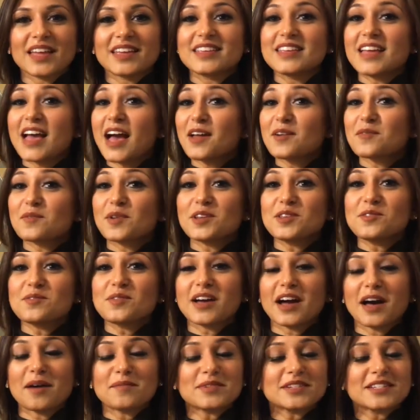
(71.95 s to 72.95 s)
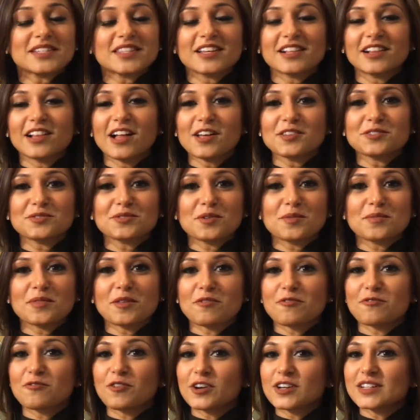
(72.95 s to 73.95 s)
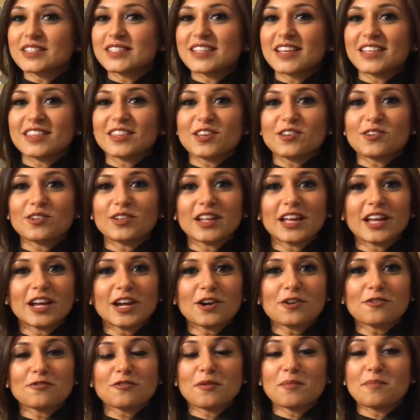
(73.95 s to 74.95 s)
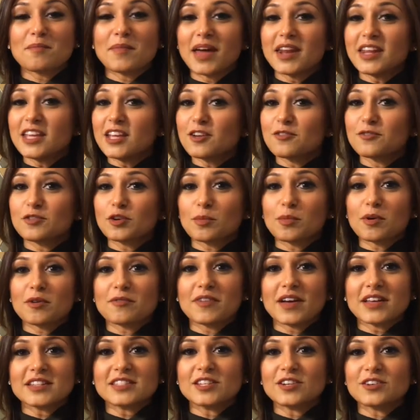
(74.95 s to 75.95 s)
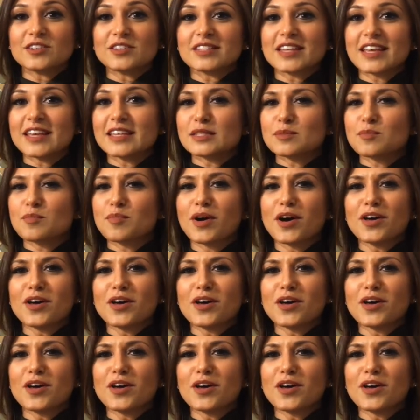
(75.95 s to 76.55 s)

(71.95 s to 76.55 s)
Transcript: Yet, when you come into the classroom, the first thing that you'll hear from many of your professors is